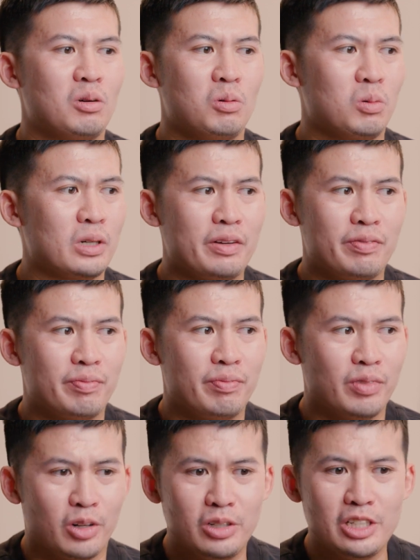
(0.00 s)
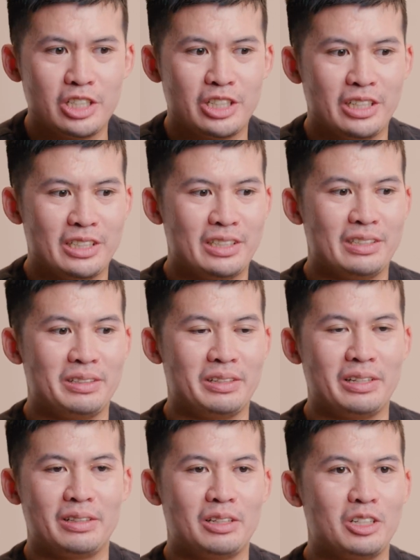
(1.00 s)
what I've learned is just
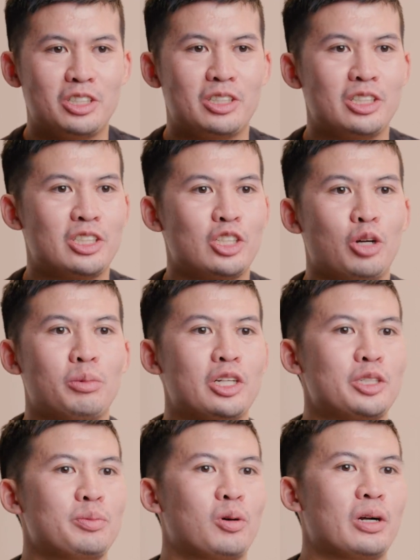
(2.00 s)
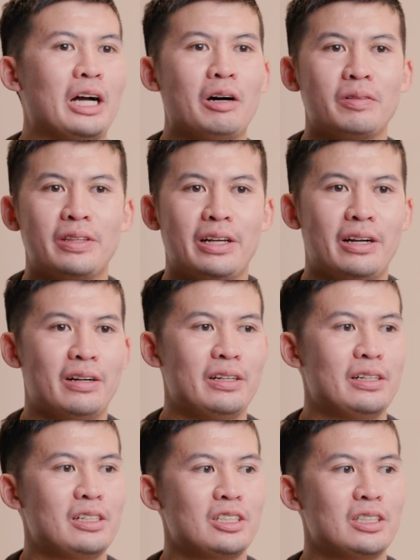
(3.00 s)
there's just so much more out there,
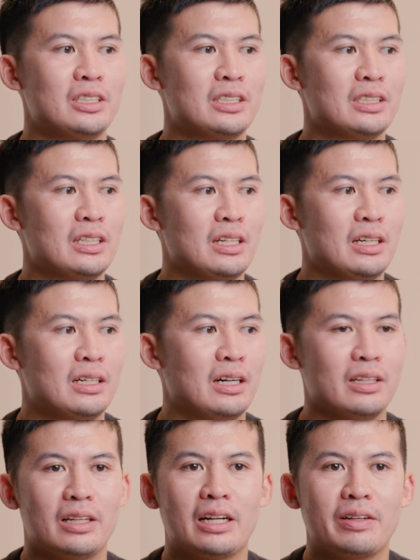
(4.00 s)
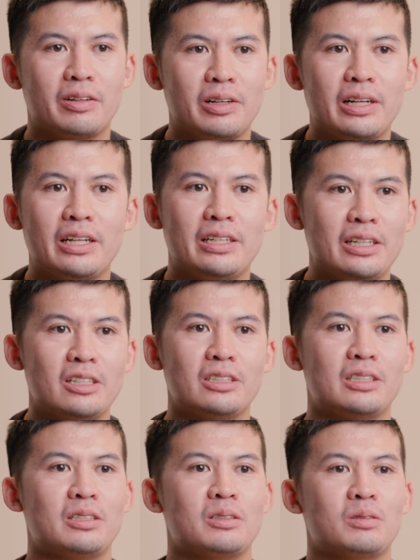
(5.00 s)
and there's just a lot of great
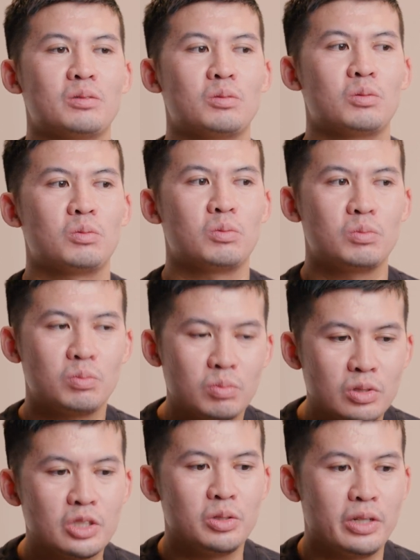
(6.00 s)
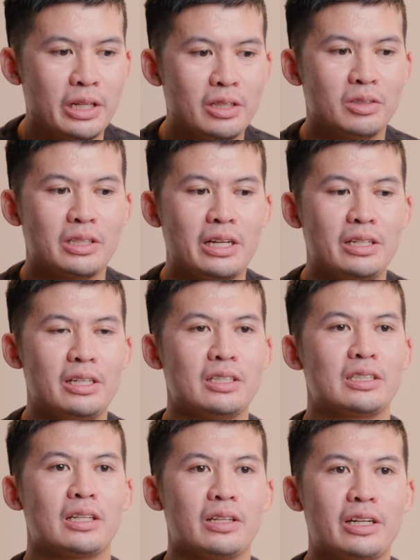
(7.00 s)
ideas. And to get those
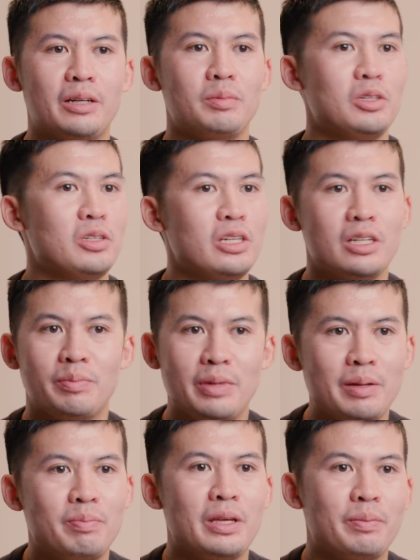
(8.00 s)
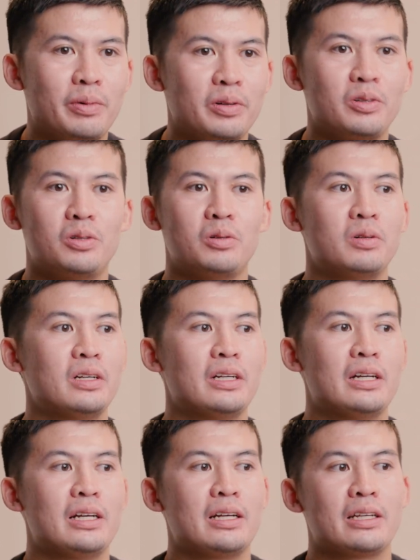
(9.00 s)
ideas to light up, you need to meet people who
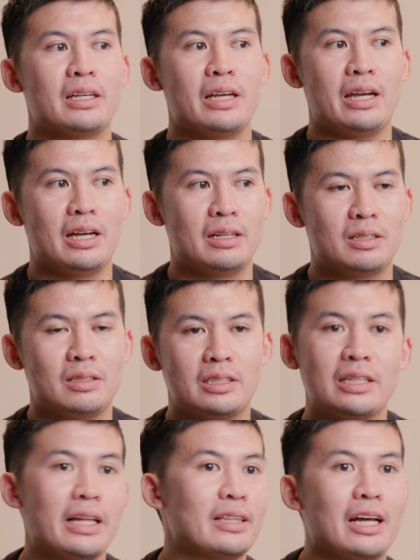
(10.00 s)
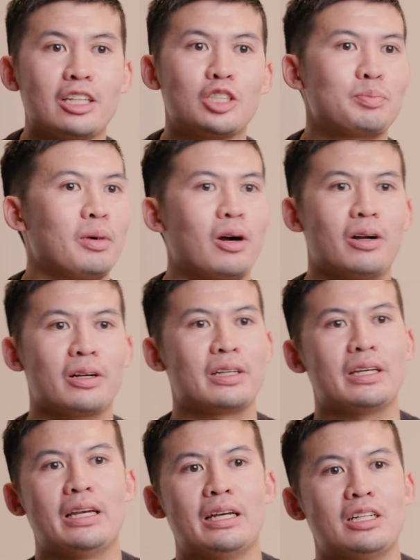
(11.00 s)
can set that
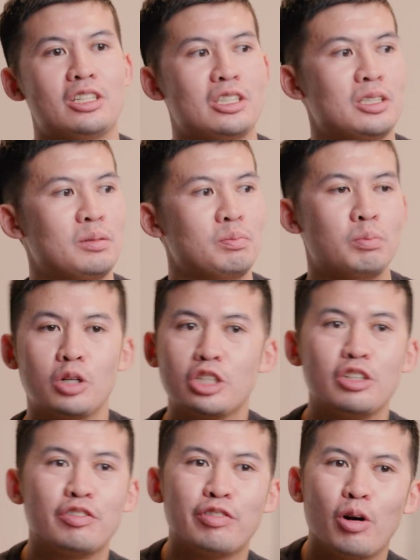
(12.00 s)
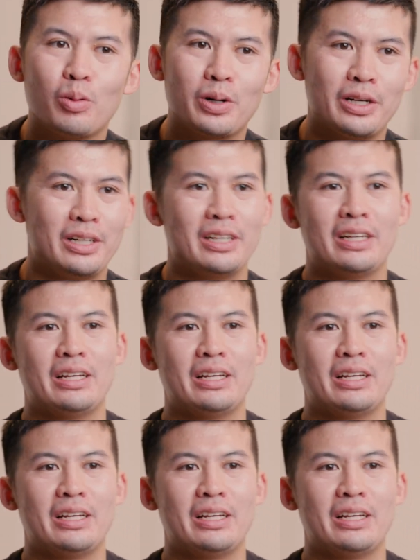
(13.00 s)
spark and just push you forward.